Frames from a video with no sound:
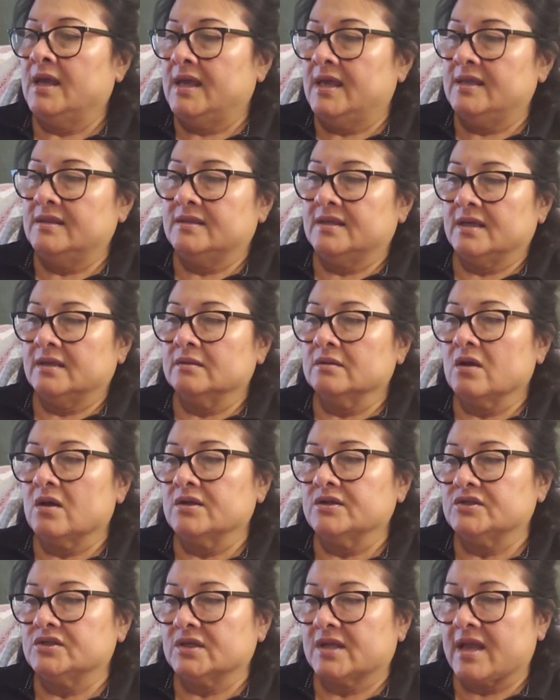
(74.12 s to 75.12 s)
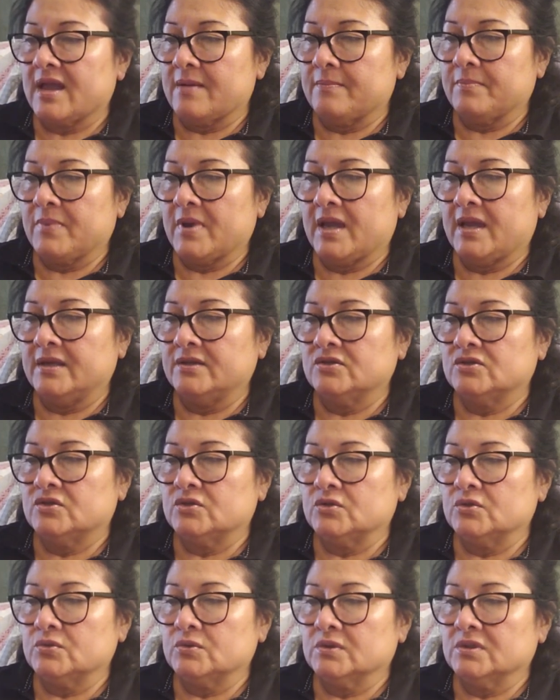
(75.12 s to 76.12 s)
He then launched a campaign
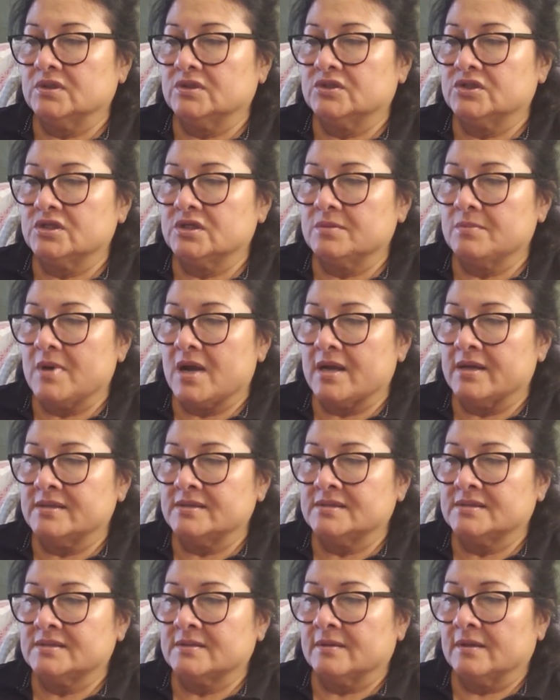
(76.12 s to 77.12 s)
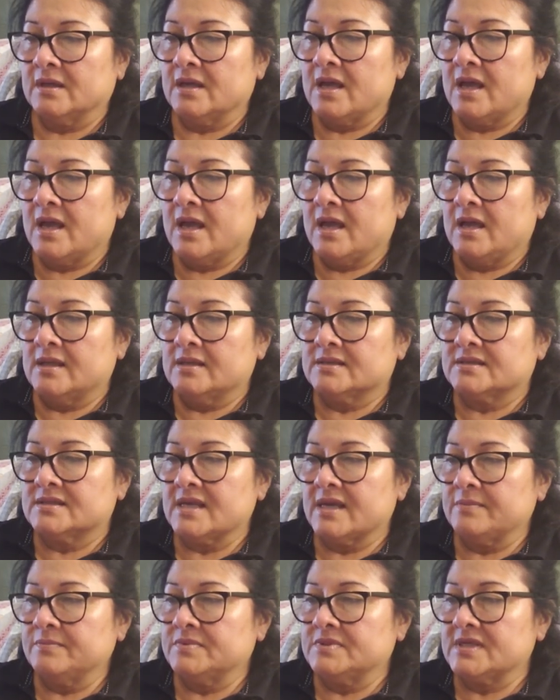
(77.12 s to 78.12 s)
to legitimize
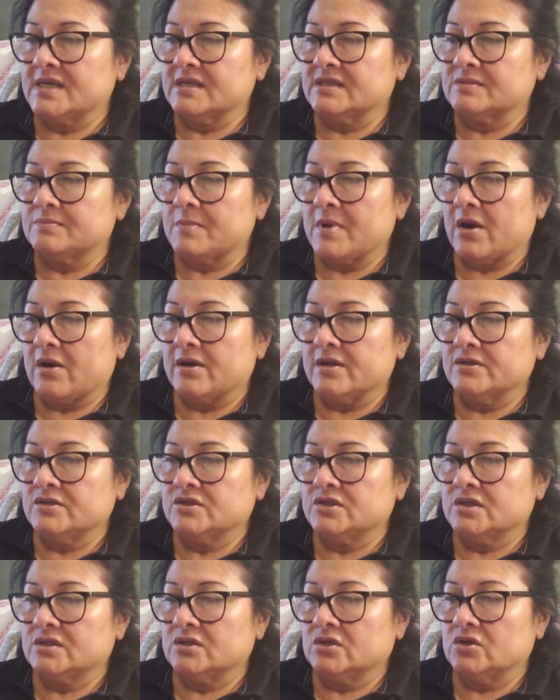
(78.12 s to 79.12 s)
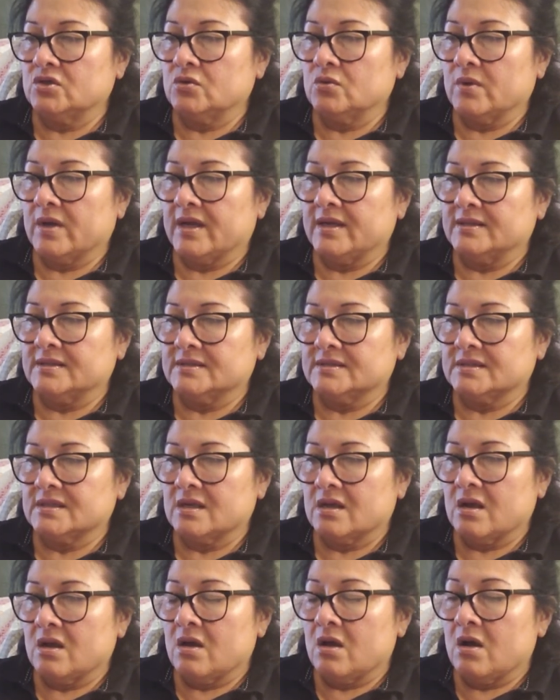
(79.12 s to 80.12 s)
same-sex marriage in the U.S.
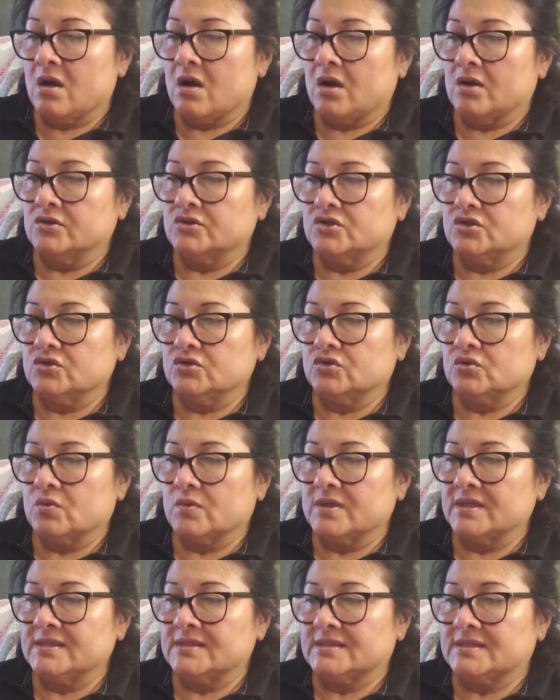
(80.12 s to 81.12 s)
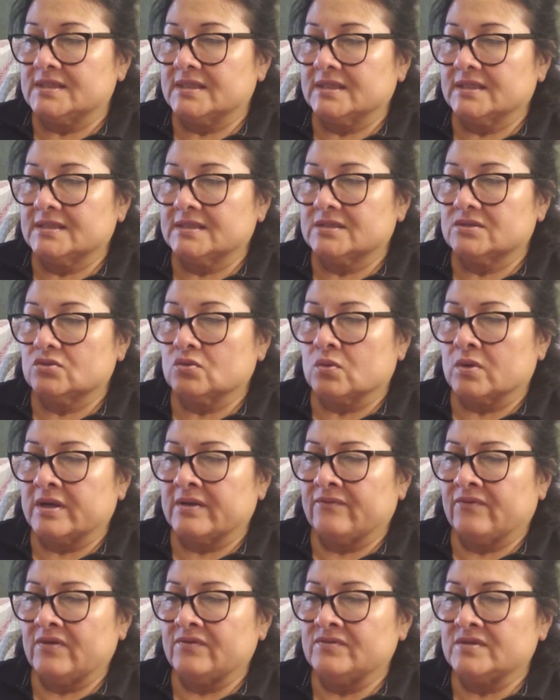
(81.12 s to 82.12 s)
On June 26,
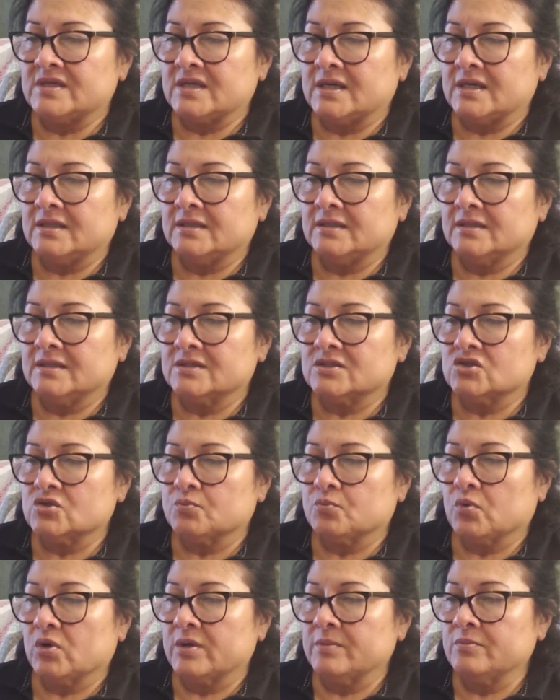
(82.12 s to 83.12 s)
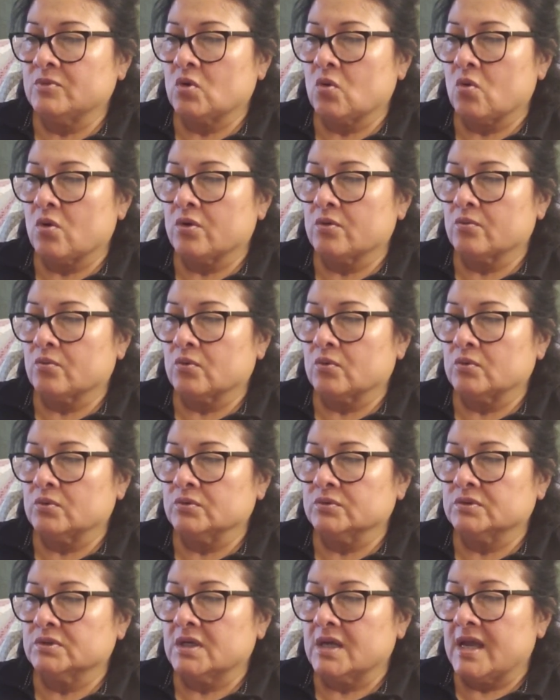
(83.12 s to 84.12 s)
2015, the Supreme Court
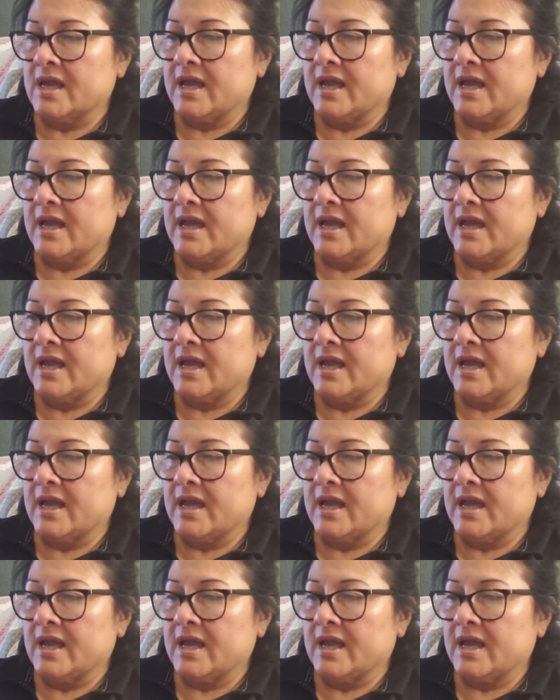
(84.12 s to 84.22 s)
ruled